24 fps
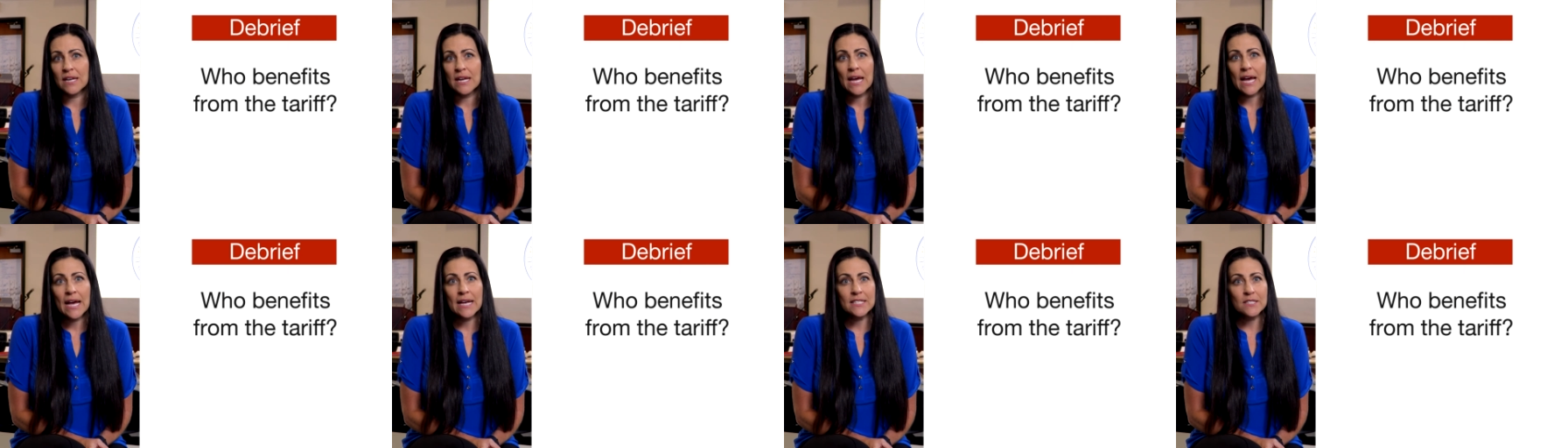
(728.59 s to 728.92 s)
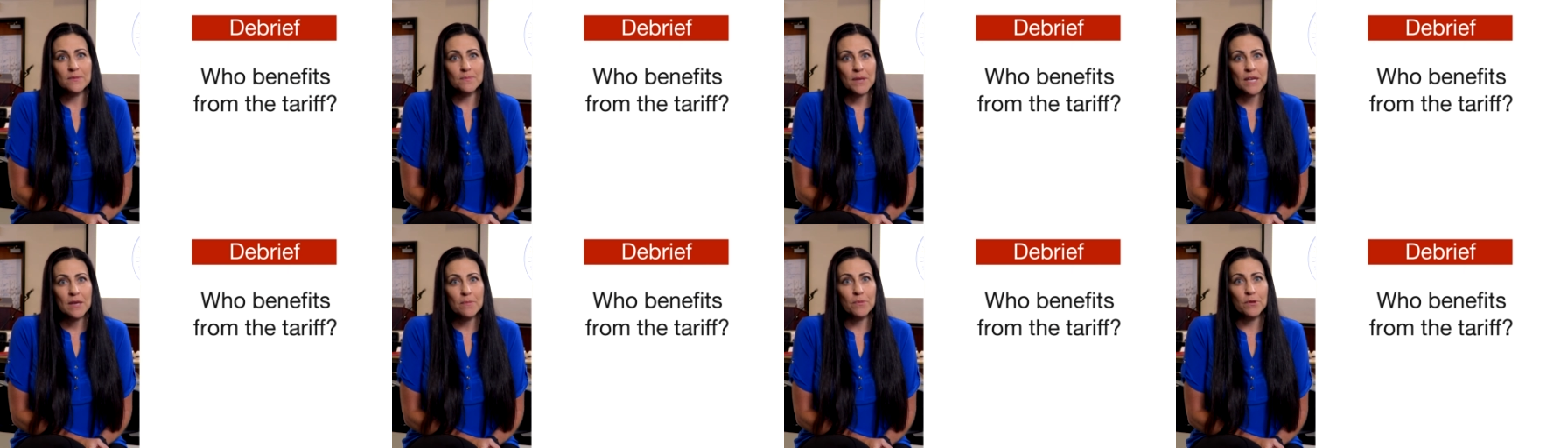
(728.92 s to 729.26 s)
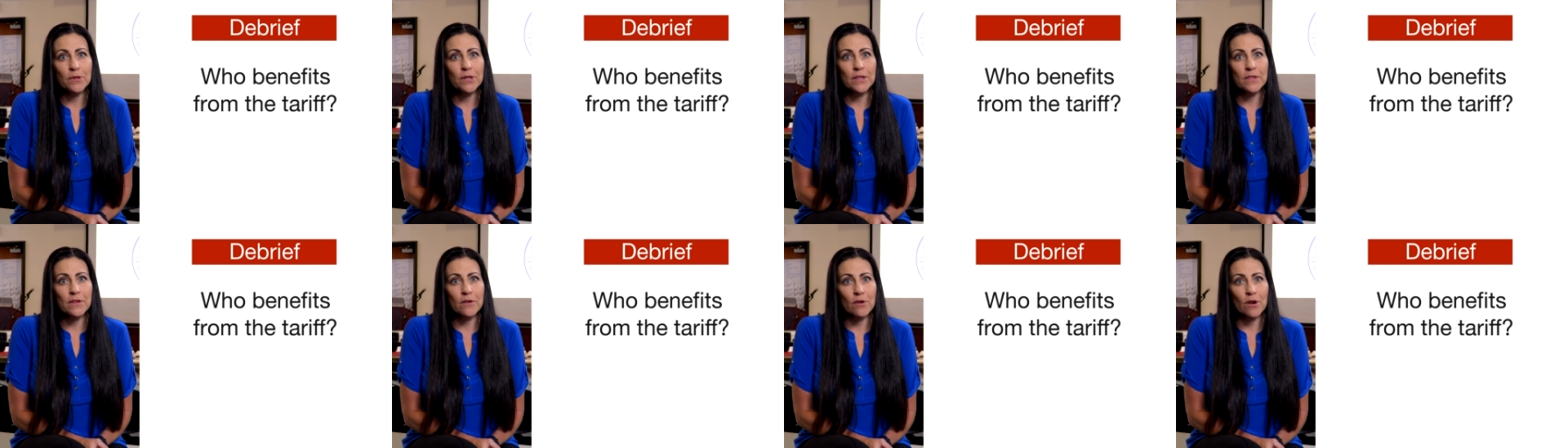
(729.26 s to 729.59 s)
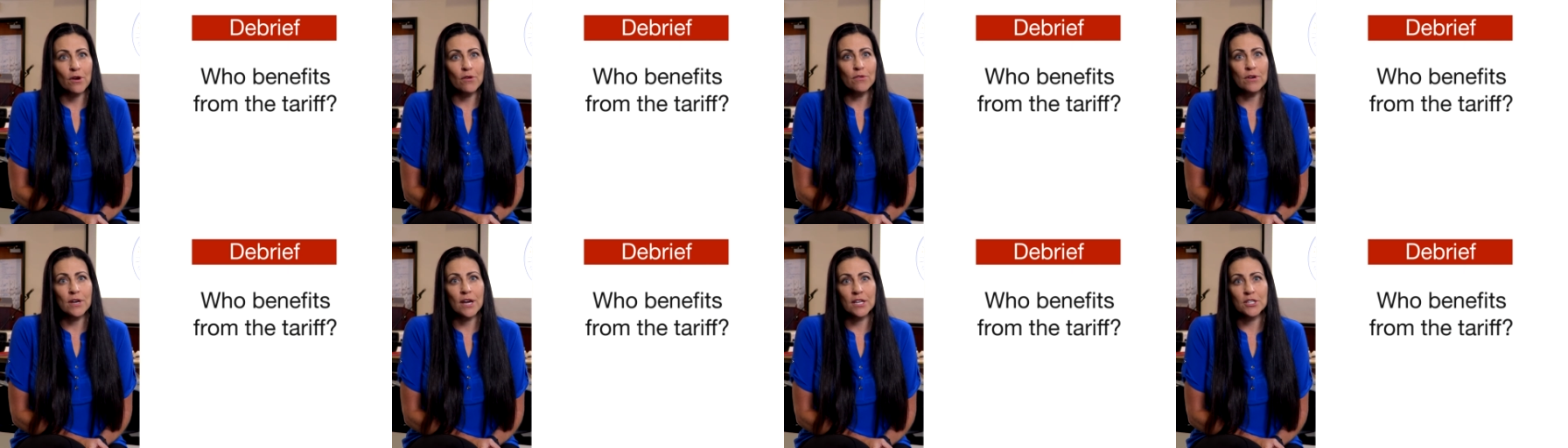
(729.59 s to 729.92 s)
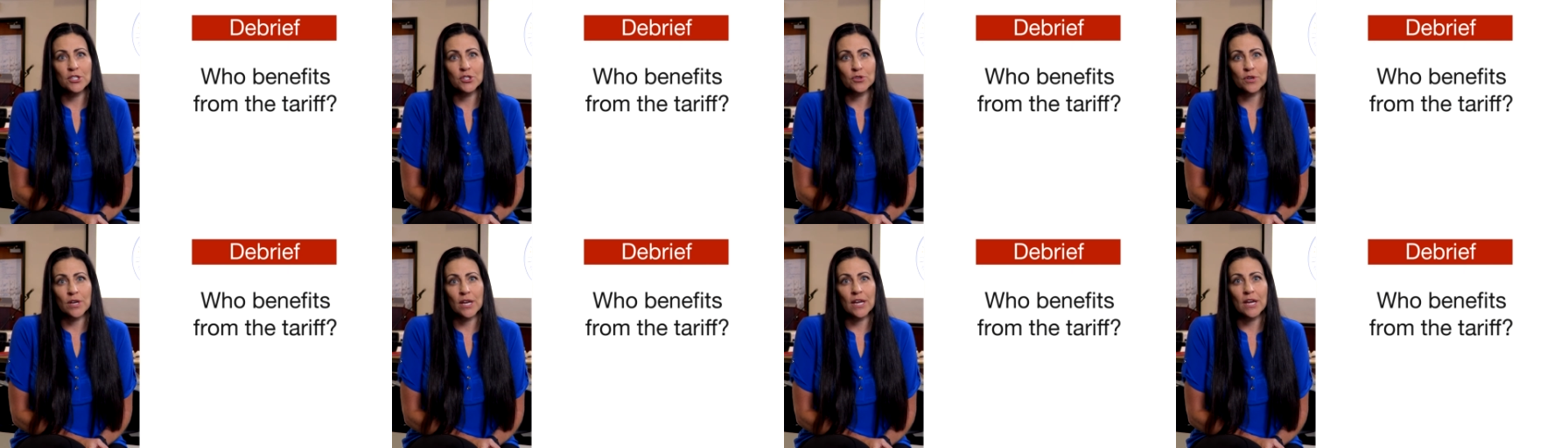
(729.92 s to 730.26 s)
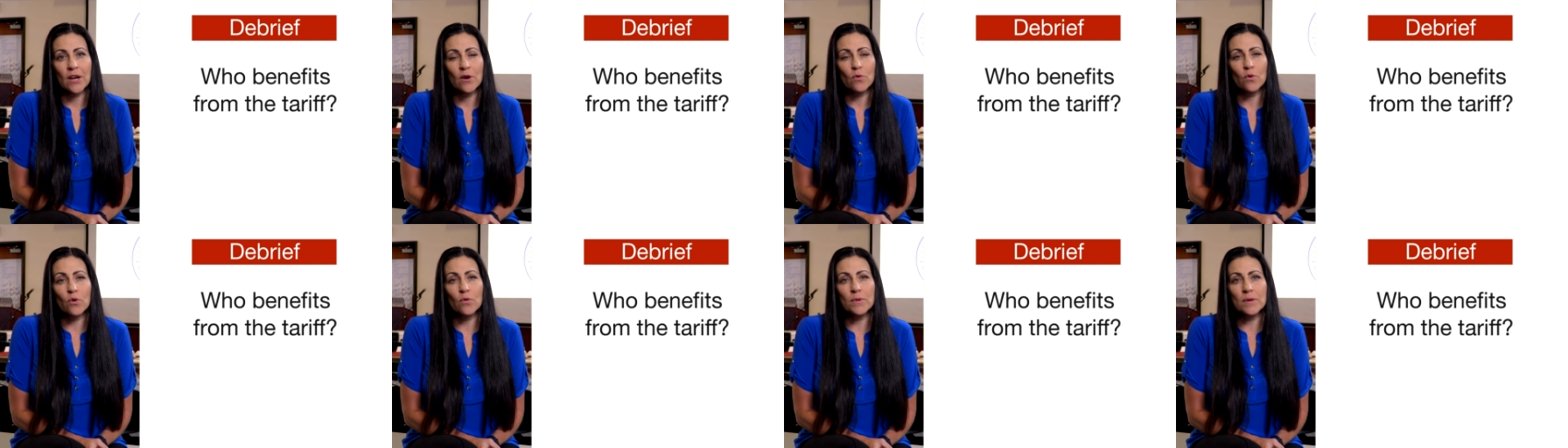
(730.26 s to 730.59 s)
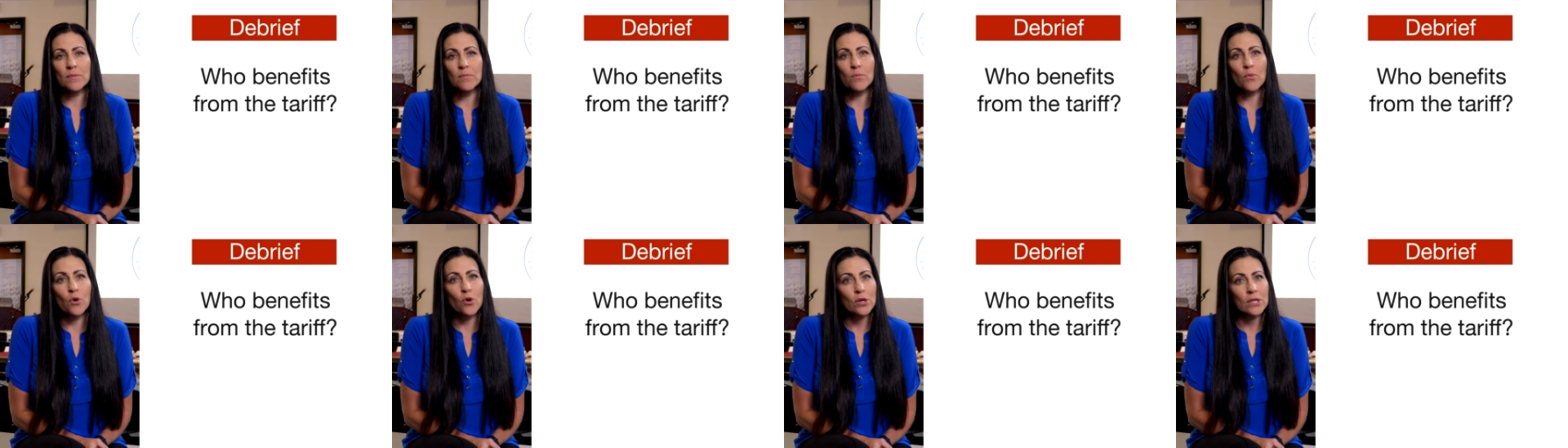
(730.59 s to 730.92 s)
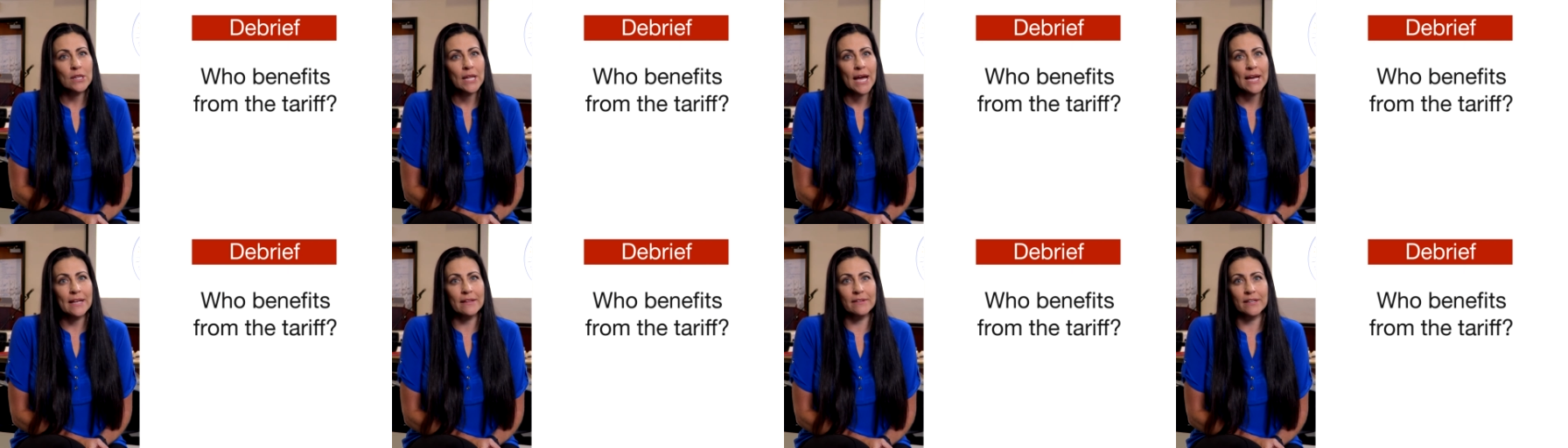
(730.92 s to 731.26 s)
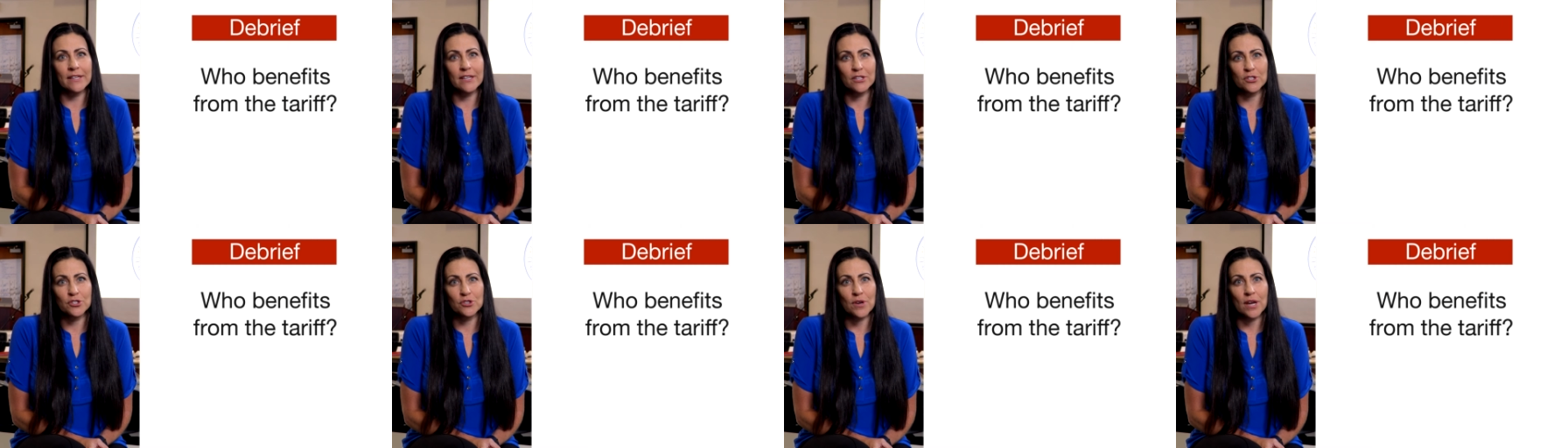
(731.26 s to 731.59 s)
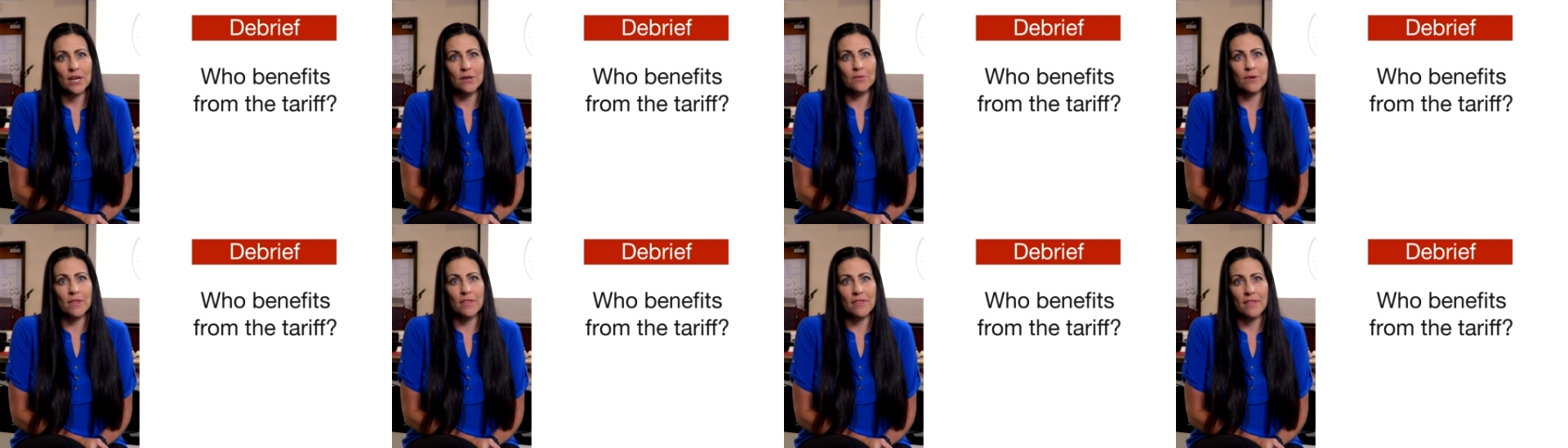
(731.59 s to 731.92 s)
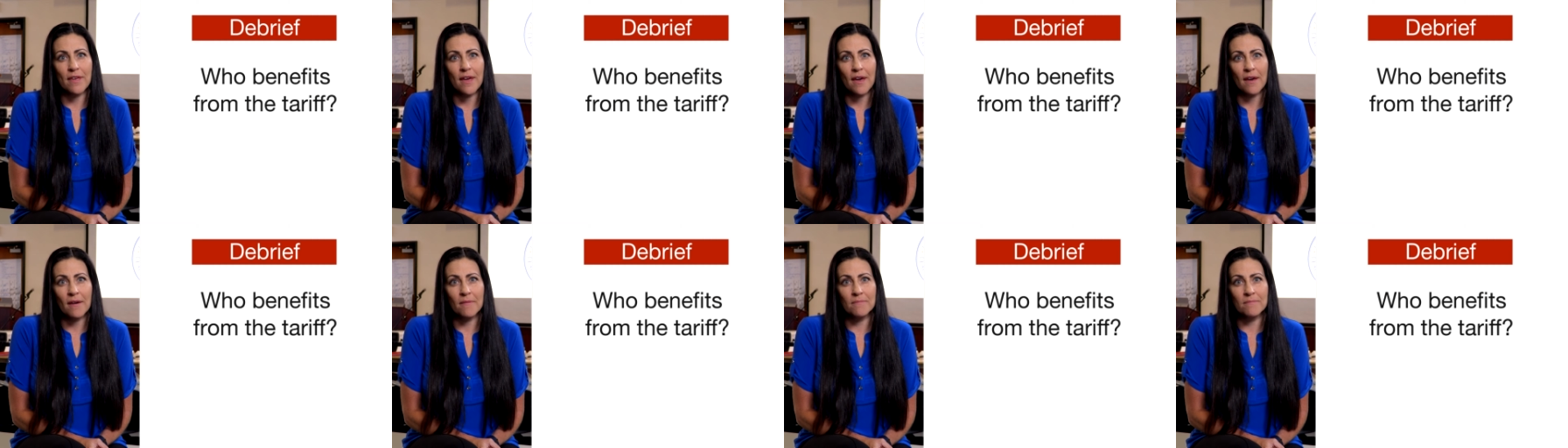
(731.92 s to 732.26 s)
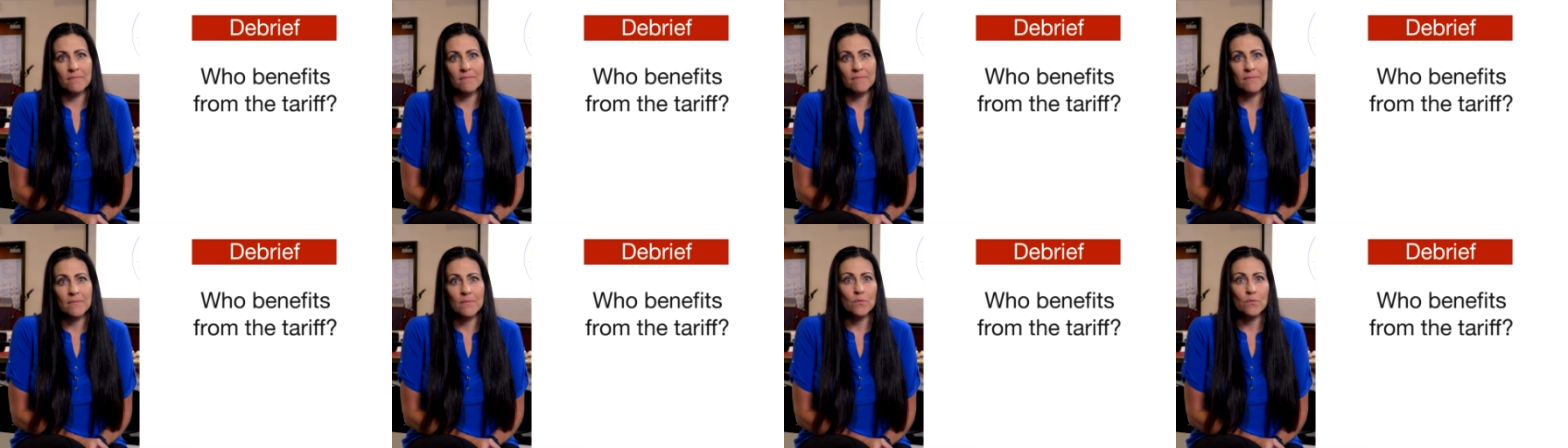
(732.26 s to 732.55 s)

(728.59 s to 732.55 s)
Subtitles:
as people in their own country will be more likely to trade with them